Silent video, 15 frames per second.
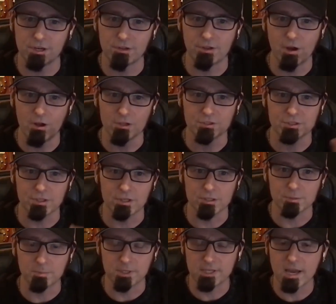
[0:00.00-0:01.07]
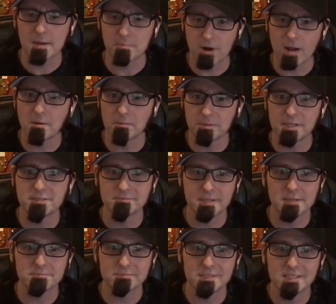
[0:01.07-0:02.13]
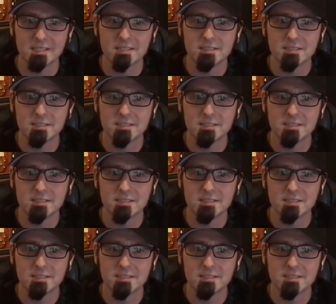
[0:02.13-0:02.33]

you know, the All Stars. But yeah, probably. Yep.